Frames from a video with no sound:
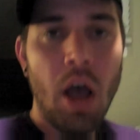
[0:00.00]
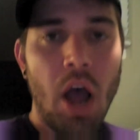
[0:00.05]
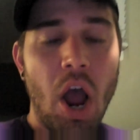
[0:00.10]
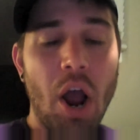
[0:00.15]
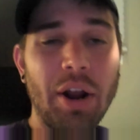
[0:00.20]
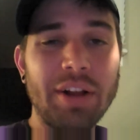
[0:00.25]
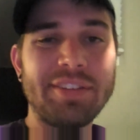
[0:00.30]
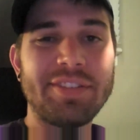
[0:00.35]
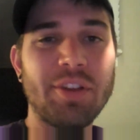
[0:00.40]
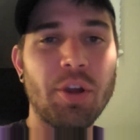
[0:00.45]

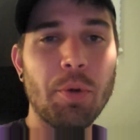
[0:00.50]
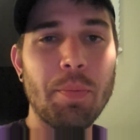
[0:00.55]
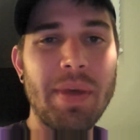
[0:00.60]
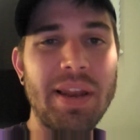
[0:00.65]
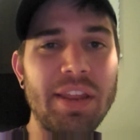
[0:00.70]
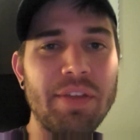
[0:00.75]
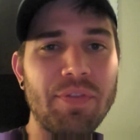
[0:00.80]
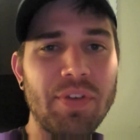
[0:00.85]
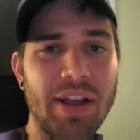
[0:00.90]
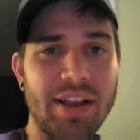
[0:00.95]
Alright, so
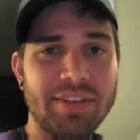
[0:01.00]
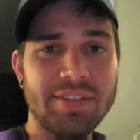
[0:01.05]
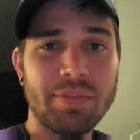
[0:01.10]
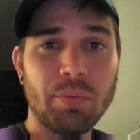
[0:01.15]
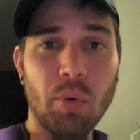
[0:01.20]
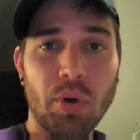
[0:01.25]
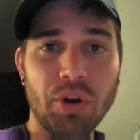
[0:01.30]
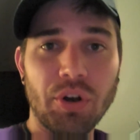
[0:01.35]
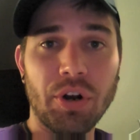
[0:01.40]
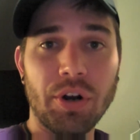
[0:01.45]
many of you
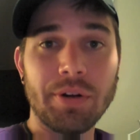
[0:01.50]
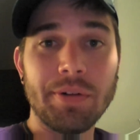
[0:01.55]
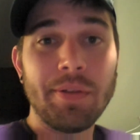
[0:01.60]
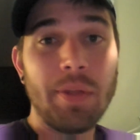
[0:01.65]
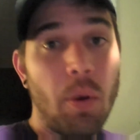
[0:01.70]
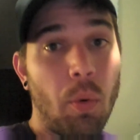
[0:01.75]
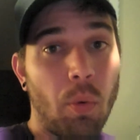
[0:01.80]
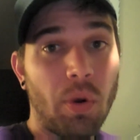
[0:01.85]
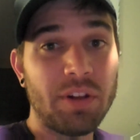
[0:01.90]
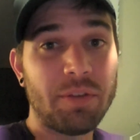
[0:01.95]
guys wonder
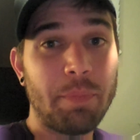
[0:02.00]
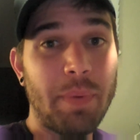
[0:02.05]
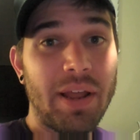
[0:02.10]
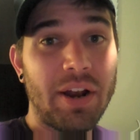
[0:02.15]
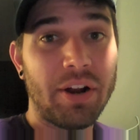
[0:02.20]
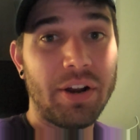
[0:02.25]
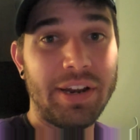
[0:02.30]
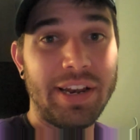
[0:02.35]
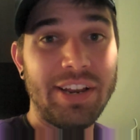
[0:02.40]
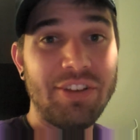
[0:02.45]
what's
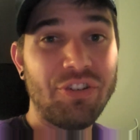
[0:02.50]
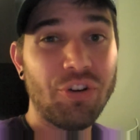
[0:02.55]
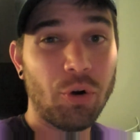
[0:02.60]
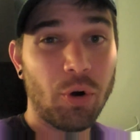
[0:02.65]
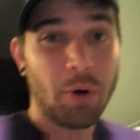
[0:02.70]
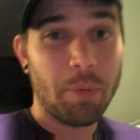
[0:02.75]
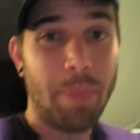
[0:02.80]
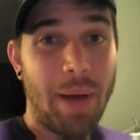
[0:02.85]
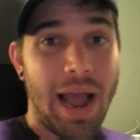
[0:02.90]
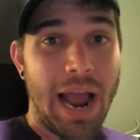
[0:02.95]
better, ninja
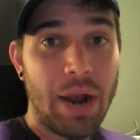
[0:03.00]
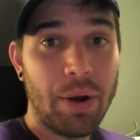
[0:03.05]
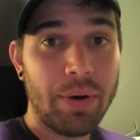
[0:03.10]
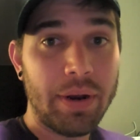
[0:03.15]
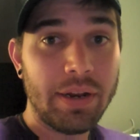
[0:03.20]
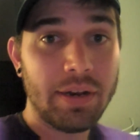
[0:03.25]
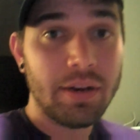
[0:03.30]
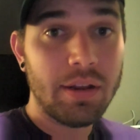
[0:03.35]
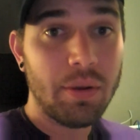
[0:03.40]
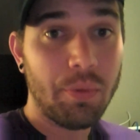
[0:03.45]
or
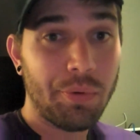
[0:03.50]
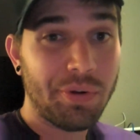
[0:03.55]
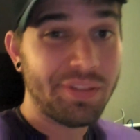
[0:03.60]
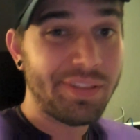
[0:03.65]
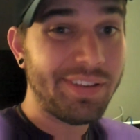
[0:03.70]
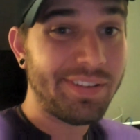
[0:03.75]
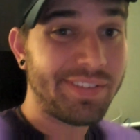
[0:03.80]
pirate? Well, in